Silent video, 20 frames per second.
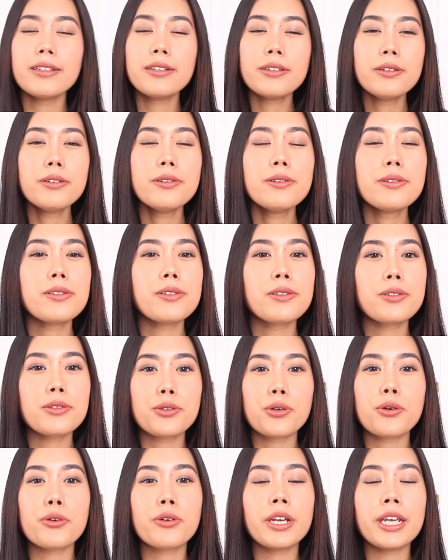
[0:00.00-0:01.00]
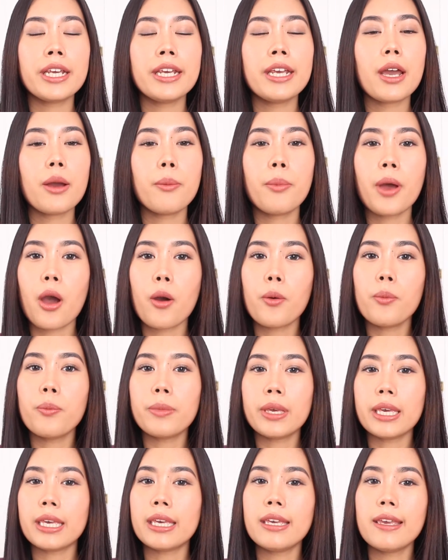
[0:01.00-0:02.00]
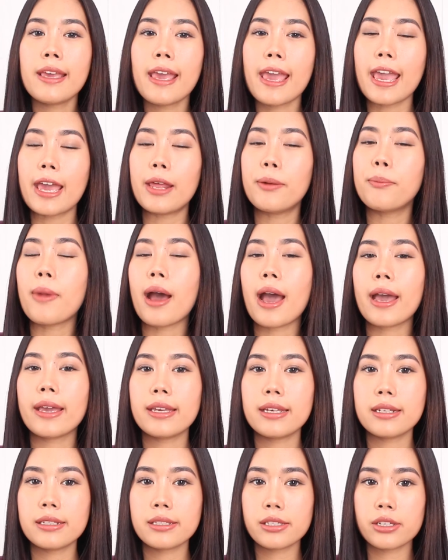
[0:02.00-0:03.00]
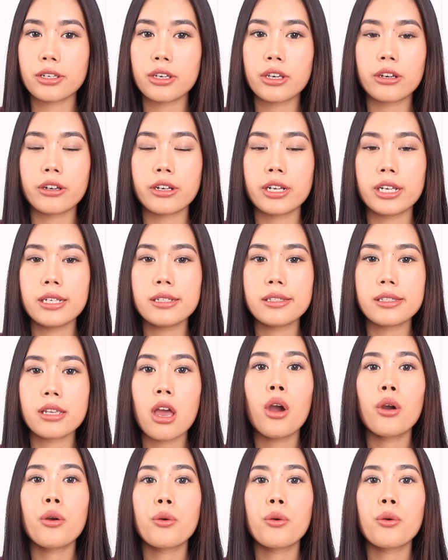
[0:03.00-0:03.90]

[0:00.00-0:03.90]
little story about me and my insecurities.